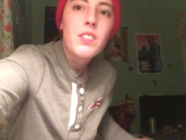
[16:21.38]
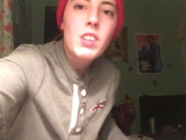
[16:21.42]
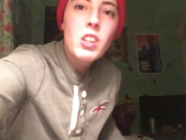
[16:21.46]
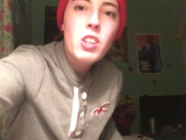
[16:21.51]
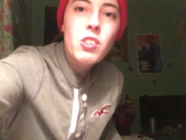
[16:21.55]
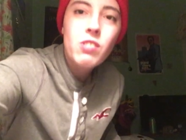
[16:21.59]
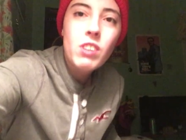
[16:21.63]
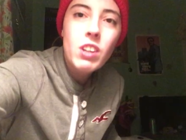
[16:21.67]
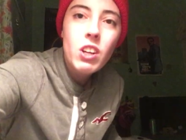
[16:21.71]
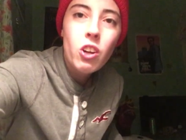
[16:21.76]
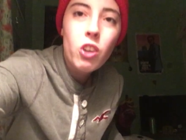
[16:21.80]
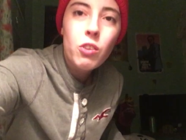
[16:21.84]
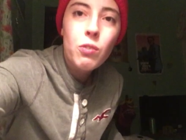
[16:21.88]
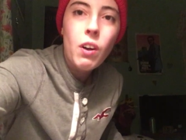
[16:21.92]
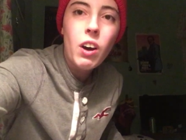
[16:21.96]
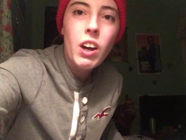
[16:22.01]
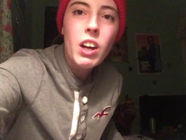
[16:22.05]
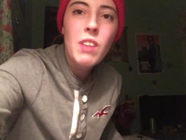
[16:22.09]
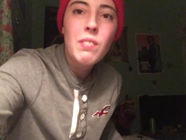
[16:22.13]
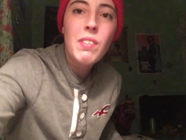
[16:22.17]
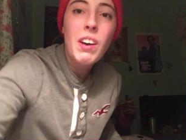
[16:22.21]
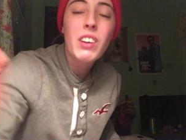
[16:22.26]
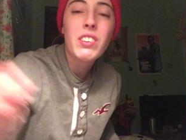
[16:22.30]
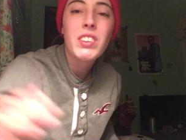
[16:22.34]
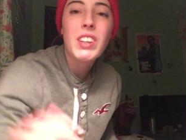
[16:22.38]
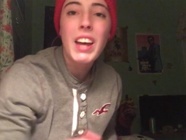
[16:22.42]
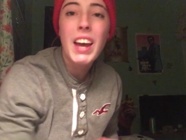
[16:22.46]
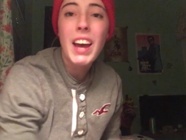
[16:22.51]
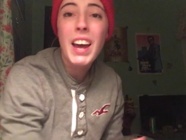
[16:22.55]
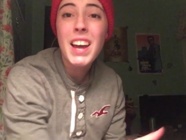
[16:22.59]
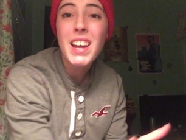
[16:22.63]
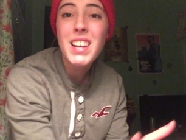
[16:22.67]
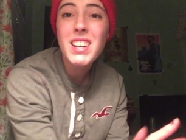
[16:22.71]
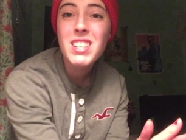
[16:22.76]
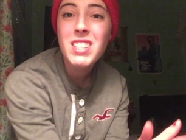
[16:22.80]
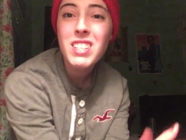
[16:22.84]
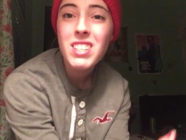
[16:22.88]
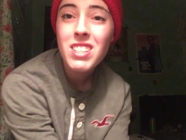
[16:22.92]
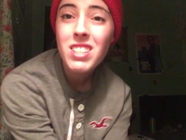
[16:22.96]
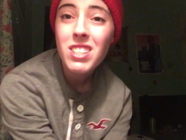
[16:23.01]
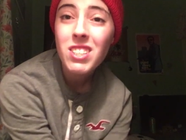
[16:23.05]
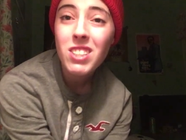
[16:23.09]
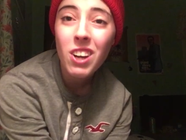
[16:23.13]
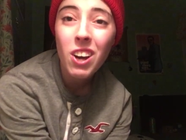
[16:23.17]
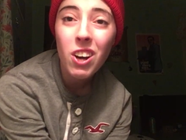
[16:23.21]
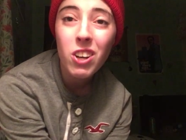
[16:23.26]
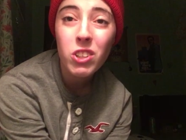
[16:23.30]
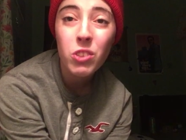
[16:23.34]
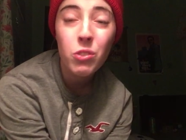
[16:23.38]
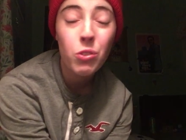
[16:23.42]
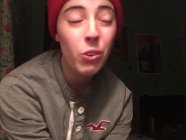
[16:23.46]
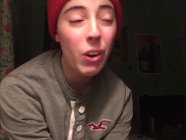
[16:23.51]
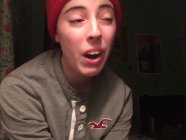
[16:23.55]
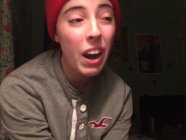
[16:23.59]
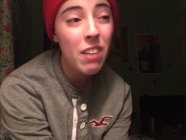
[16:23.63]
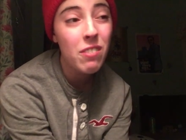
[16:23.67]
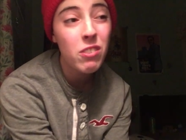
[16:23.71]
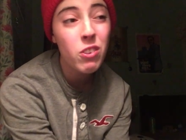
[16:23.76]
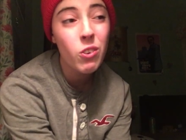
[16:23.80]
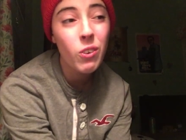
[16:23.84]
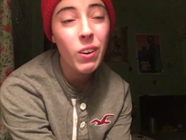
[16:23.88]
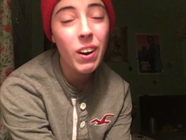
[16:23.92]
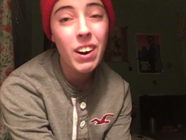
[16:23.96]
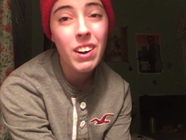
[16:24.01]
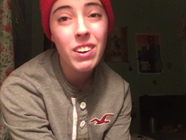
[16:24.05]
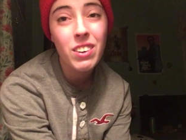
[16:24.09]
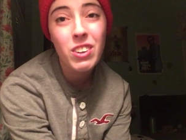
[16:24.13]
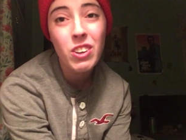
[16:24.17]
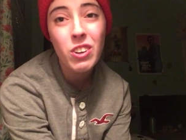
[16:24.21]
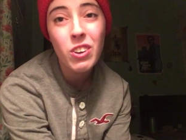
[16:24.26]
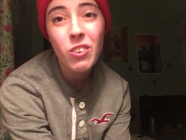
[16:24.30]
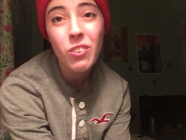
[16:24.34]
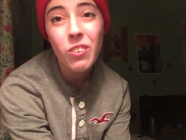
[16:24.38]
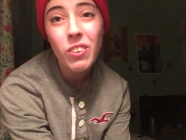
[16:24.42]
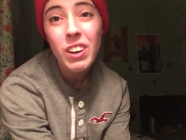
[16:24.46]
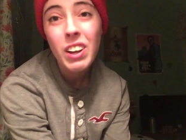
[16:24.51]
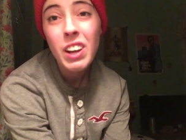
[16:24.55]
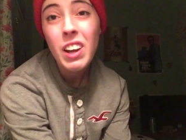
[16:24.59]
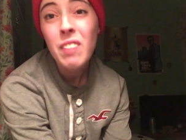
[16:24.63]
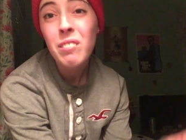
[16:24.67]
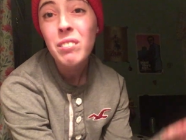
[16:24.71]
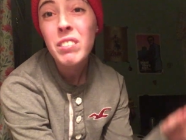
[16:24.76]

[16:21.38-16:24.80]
this video is probably about to end, so subscribe if you are new.